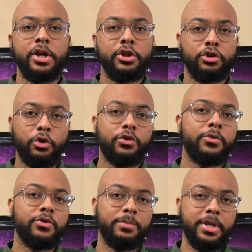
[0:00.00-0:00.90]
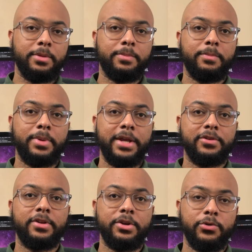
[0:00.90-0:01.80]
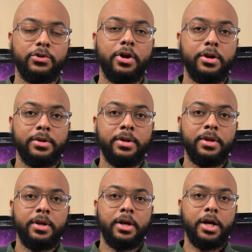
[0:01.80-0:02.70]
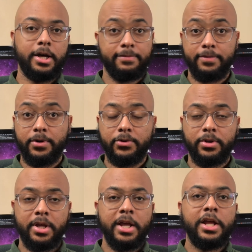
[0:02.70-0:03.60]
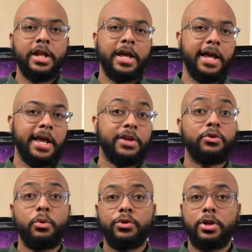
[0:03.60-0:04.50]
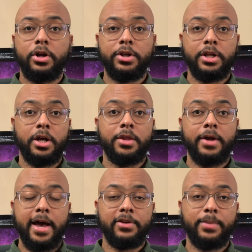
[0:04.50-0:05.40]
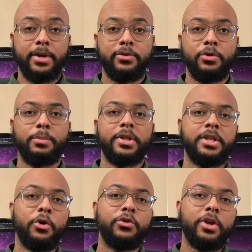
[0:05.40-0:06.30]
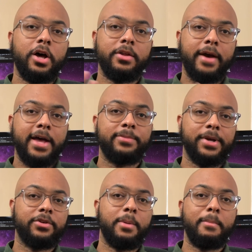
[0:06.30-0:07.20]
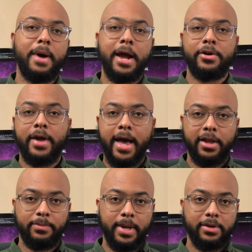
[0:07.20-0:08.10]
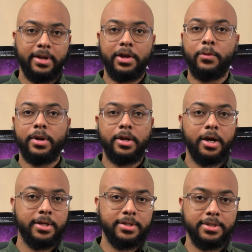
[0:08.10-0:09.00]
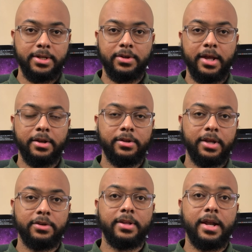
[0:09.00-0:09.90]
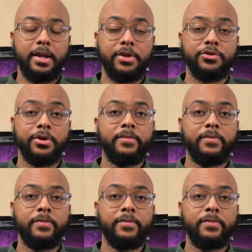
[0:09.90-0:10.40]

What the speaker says: Those should be the places that you start first. It's cool to learn the other aspects too, but those other aspects are minor aspects like quincunxes and things of that nature.